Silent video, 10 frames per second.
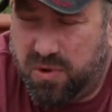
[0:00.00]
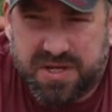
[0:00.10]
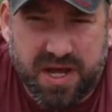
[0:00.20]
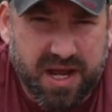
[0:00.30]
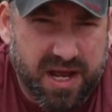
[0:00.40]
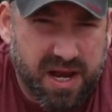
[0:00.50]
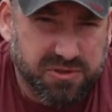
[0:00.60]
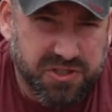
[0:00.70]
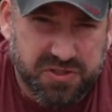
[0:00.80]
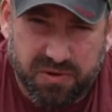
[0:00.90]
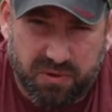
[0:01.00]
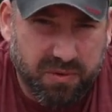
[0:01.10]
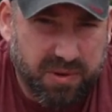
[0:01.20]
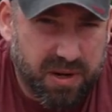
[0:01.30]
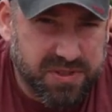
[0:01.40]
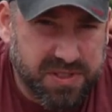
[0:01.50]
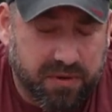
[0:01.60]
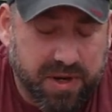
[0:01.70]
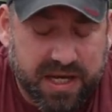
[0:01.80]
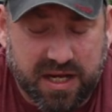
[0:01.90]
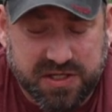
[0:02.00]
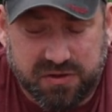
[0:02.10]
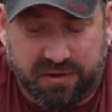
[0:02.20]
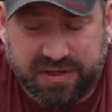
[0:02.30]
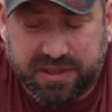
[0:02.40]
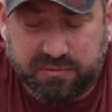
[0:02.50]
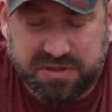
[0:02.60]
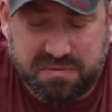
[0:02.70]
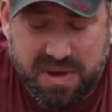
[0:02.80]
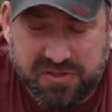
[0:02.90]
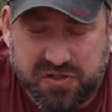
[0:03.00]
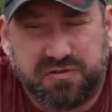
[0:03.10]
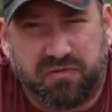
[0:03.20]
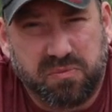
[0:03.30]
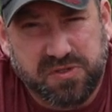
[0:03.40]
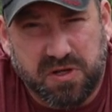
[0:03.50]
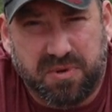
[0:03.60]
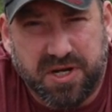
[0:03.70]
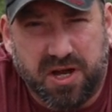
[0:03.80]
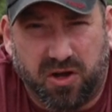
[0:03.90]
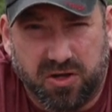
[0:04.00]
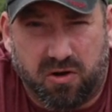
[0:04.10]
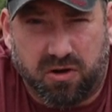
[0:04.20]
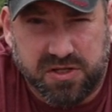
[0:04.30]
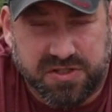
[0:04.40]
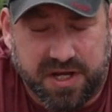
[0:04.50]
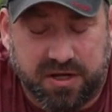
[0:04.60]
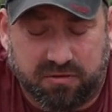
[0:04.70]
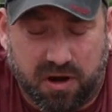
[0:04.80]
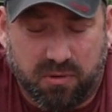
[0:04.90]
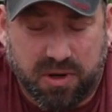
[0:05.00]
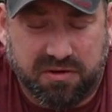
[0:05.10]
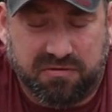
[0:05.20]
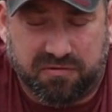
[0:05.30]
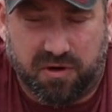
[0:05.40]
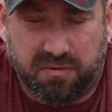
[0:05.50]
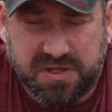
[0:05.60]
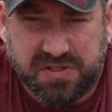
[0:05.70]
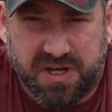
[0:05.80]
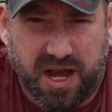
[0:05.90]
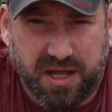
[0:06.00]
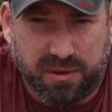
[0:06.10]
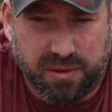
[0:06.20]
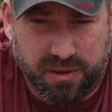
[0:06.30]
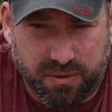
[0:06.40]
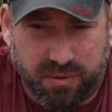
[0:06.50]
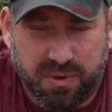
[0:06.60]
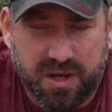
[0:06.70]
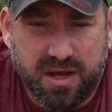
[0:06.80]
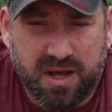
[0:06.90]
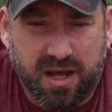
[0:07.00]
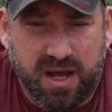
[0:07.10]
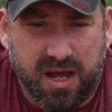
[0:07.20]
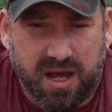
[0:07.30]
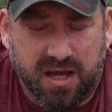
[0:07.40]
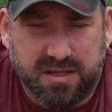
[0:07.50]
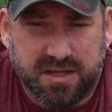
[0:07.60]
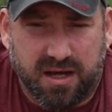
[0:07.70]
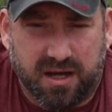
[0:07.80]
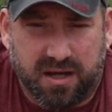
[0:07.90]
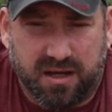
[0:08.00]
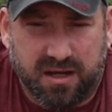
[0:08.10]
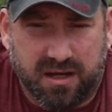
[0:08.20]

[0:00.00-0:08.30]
one day and I was just doing what I was doing, and I saw that there was a message from somebody on Garden State Growing from this guy, Lou. And uh,